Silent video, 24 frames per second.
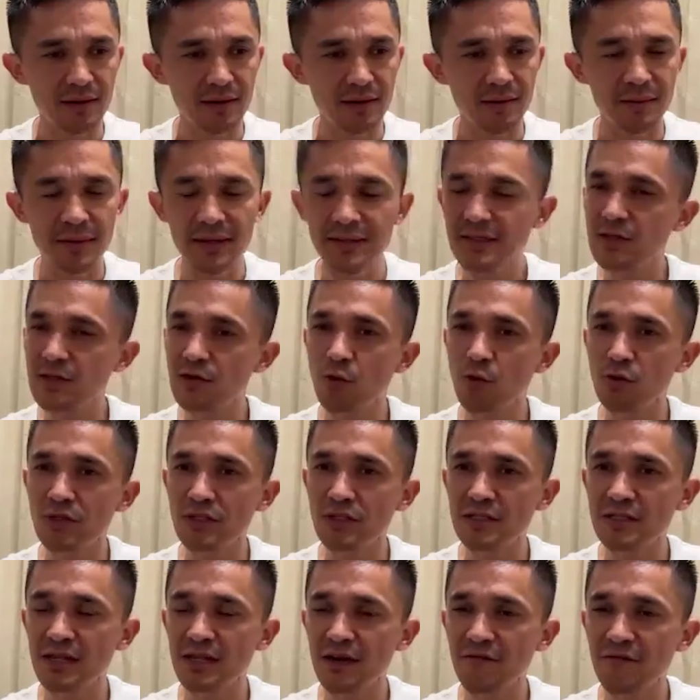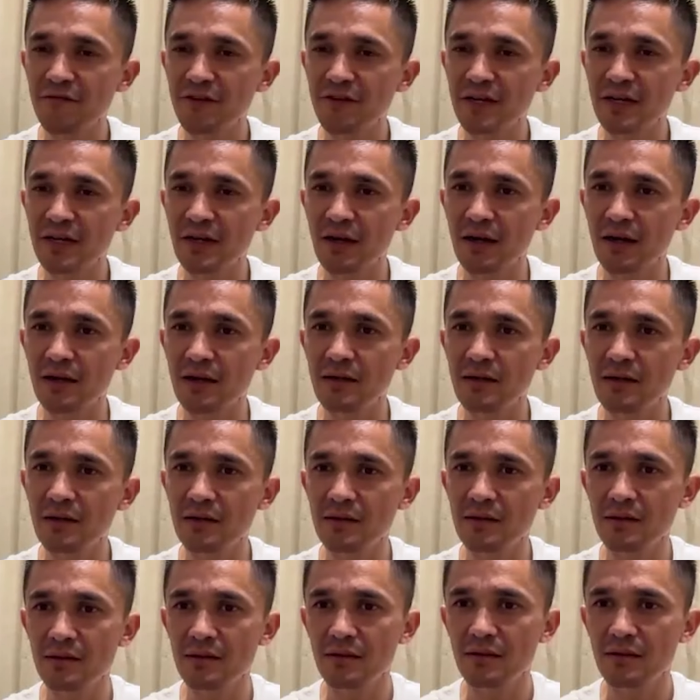amazing coaches that I've trained under.